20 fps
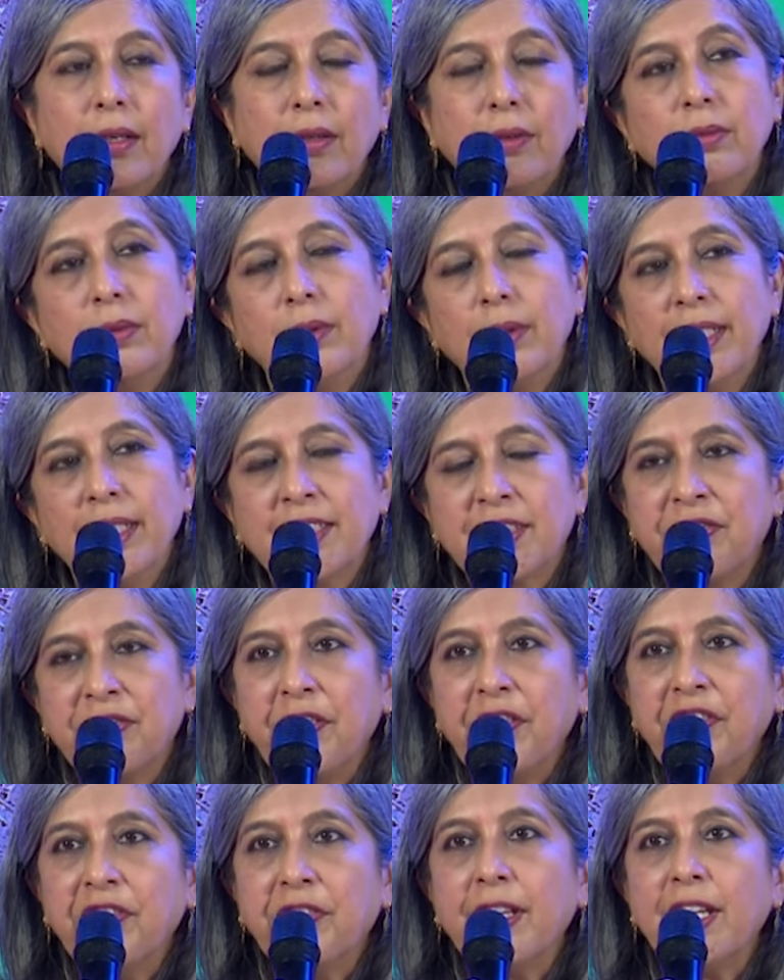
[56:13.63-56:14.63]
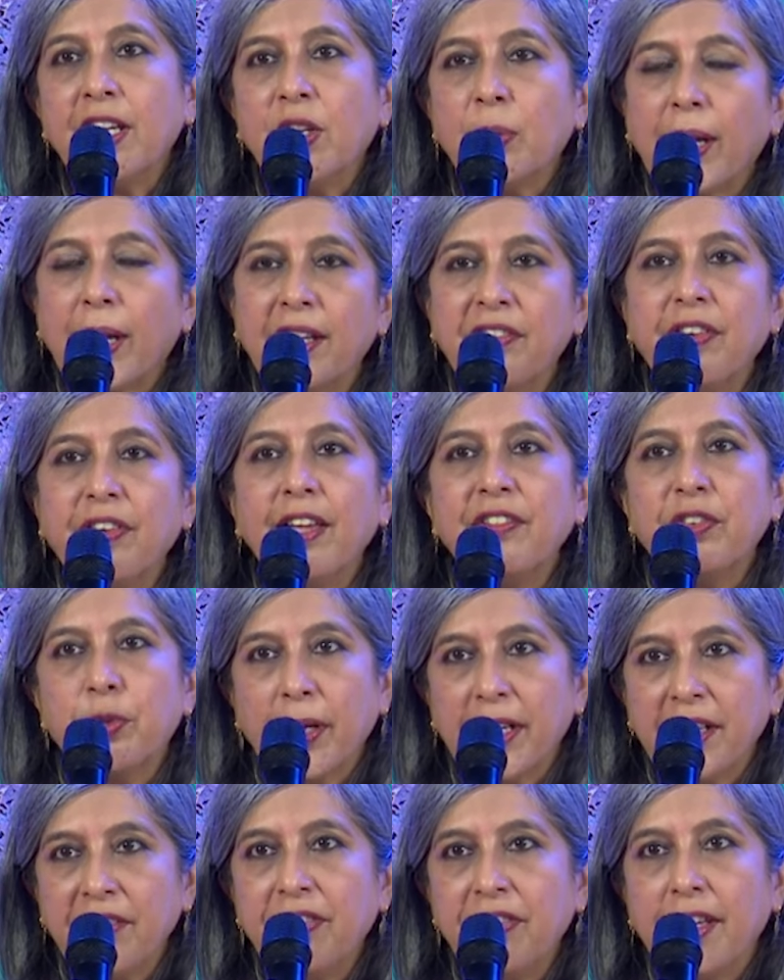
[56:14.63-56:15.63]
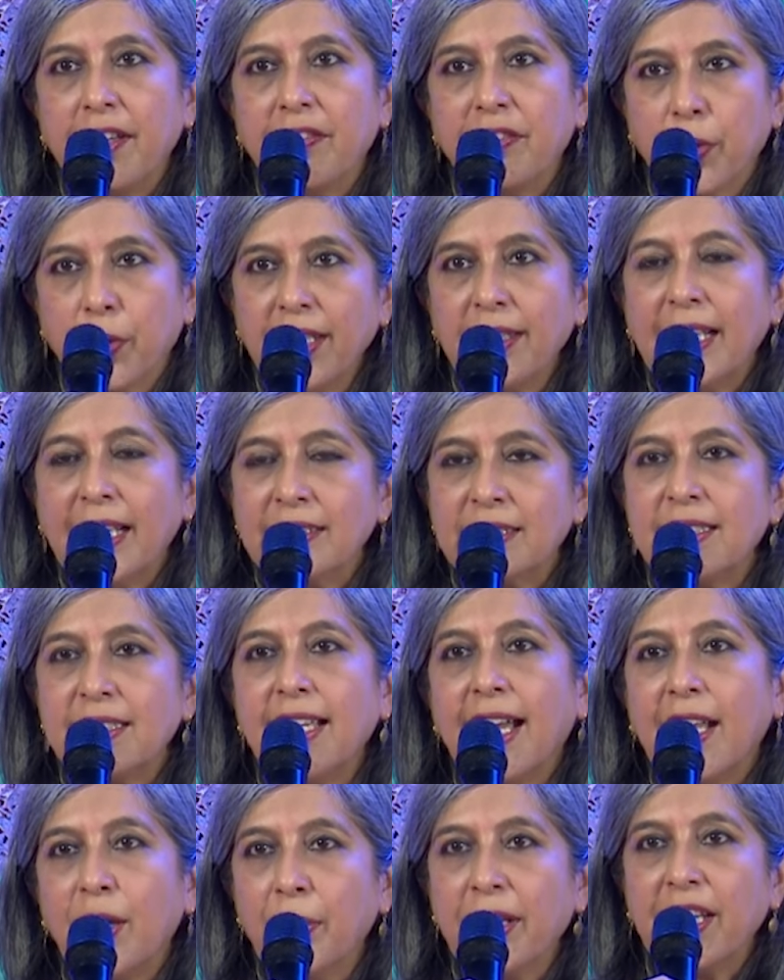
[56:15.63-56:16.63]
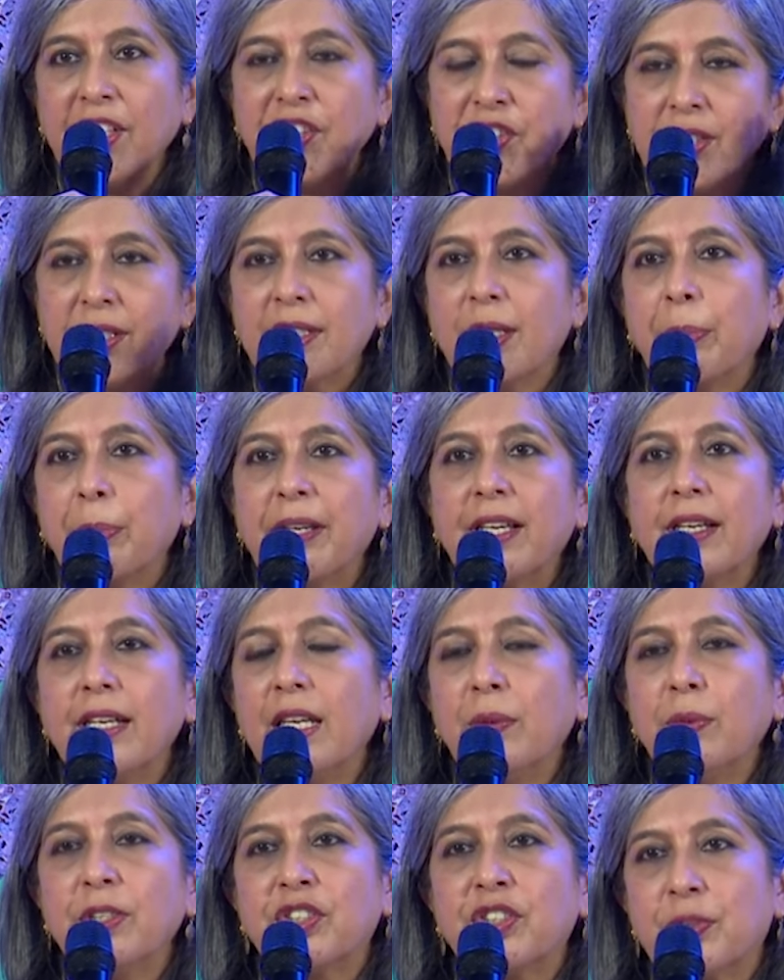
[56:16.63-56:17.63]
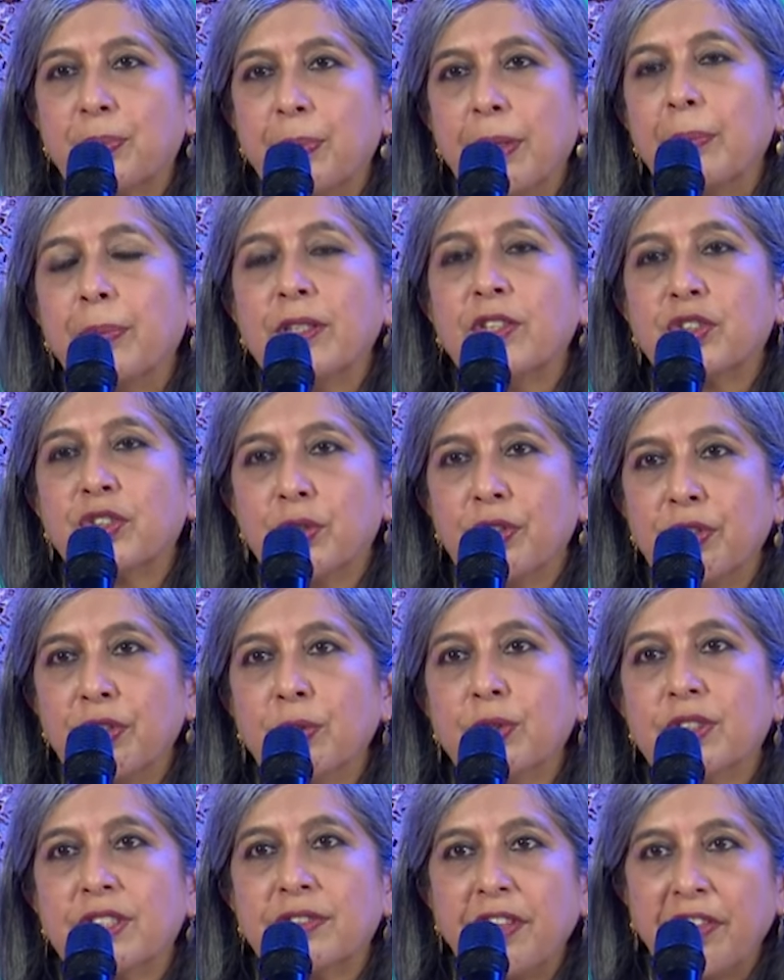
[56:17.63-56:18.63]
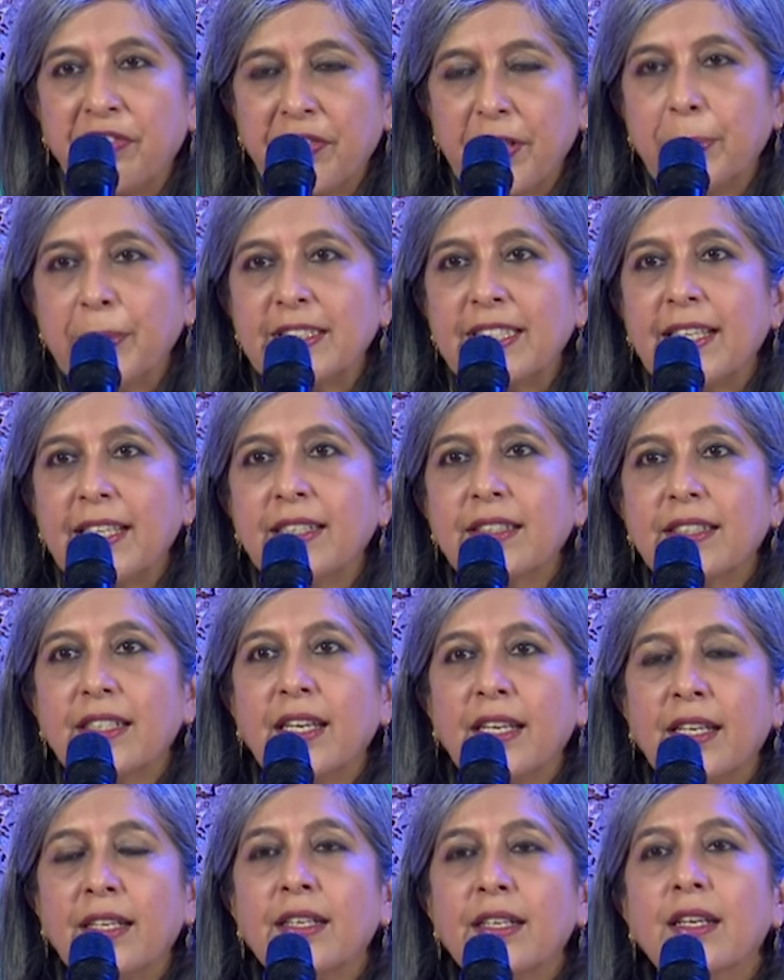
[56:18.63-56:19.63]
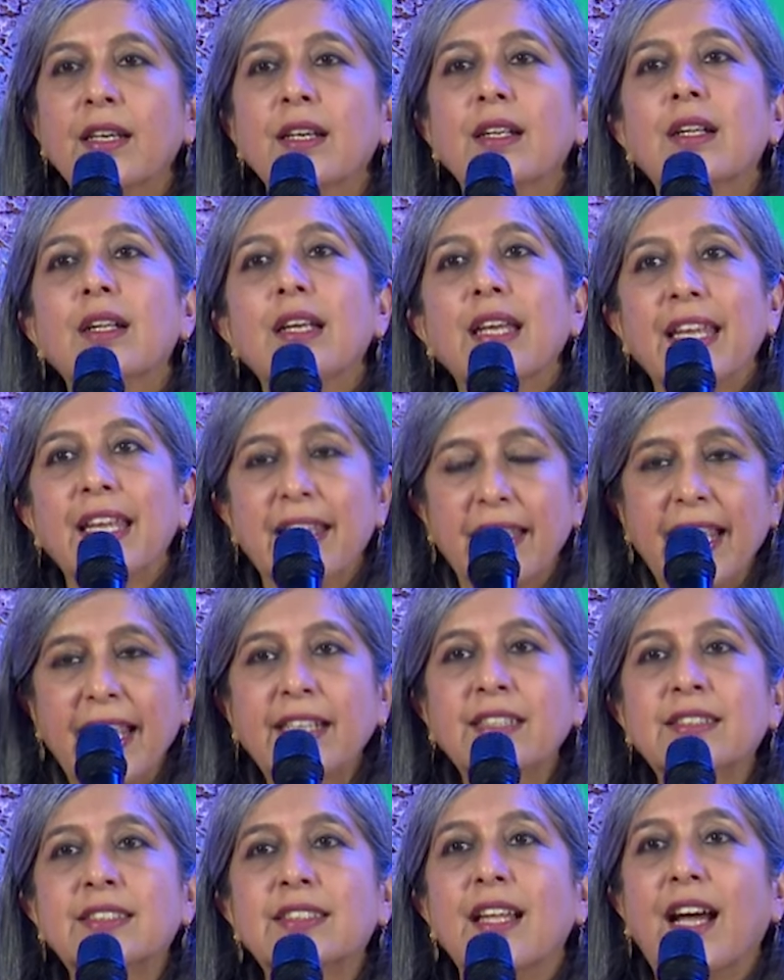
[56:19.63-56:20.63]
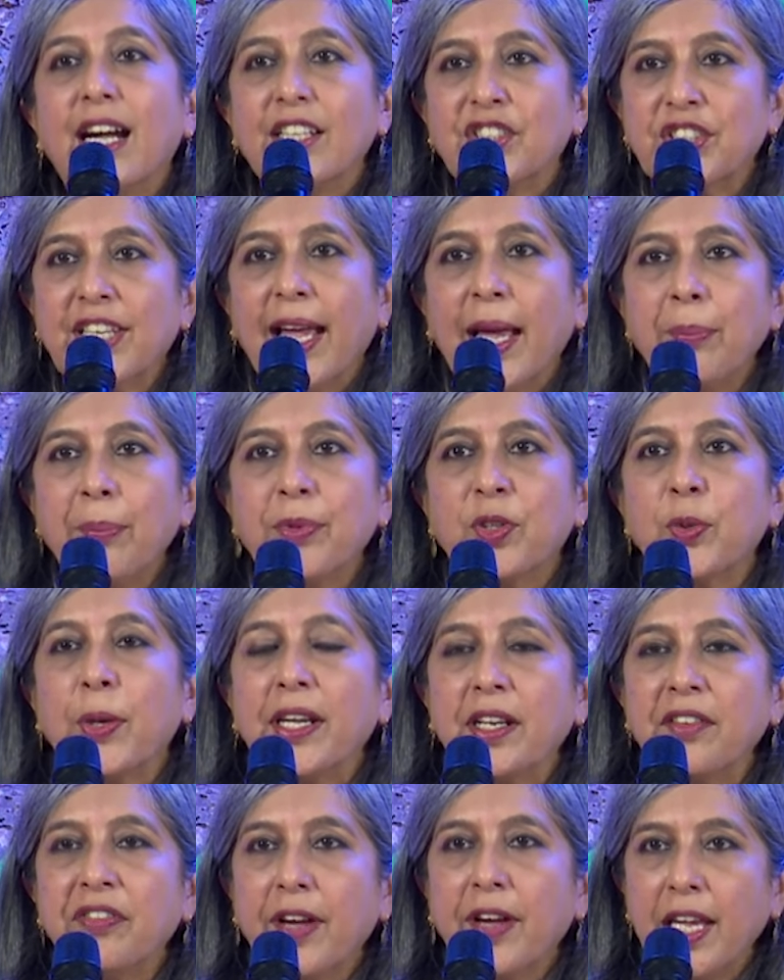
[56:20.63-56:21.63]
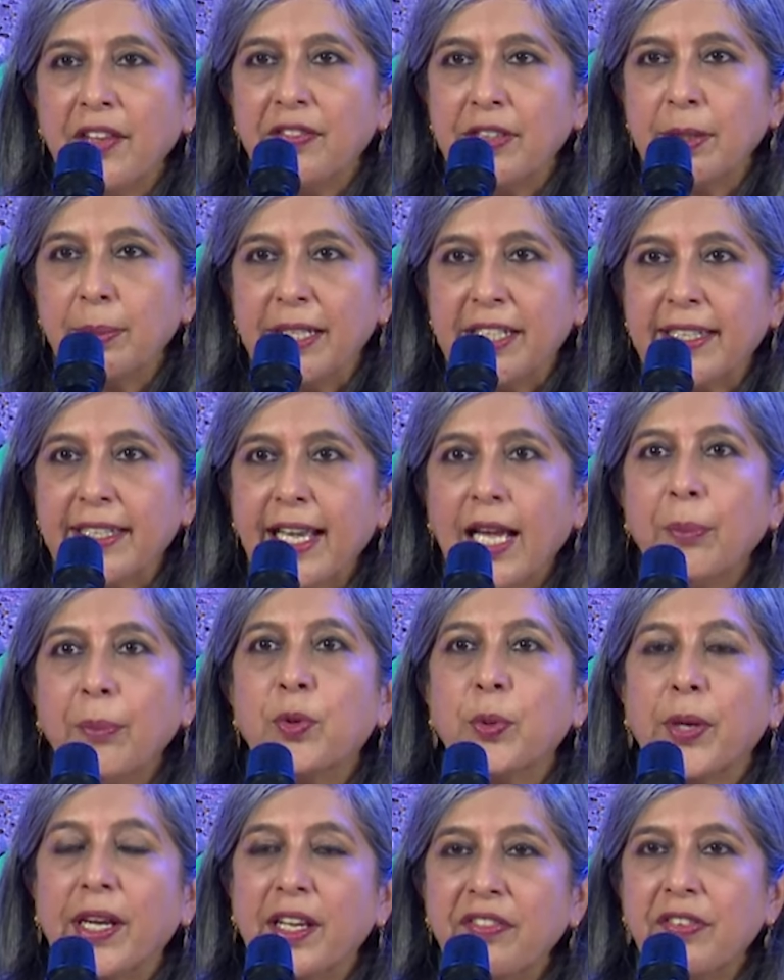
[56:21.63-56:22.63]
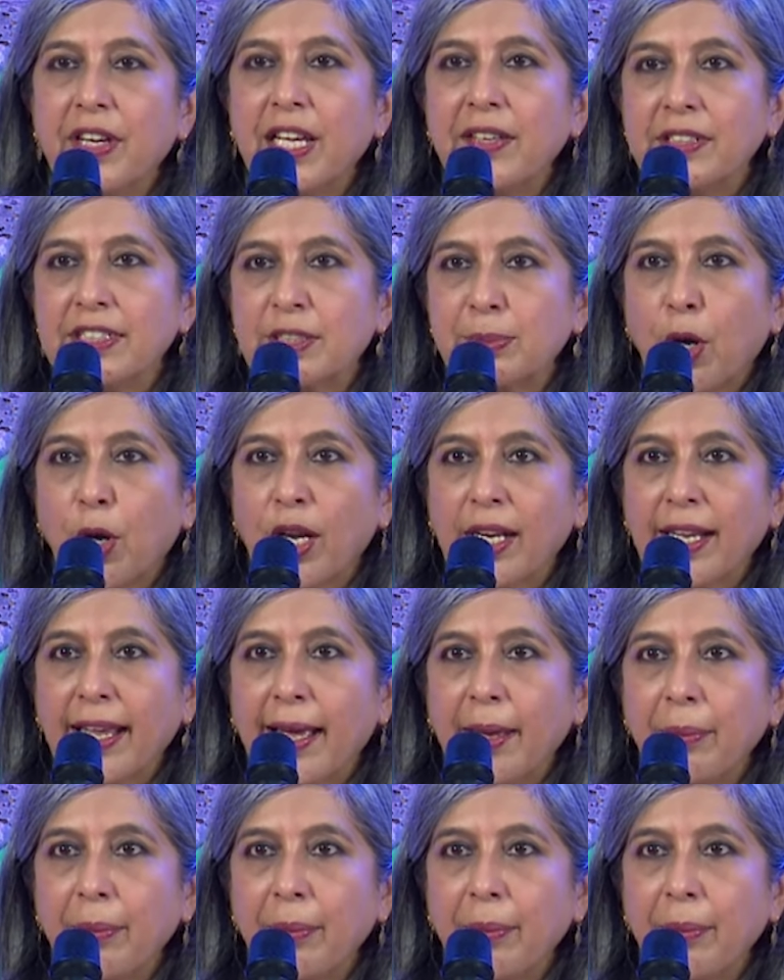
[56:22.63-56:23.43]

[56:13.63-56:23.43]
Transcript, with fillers: It's 50, 25, 25, okay? That's the allocation typically which people should use. 50% in index large cap, 25 in mid cap, 25 in small cap.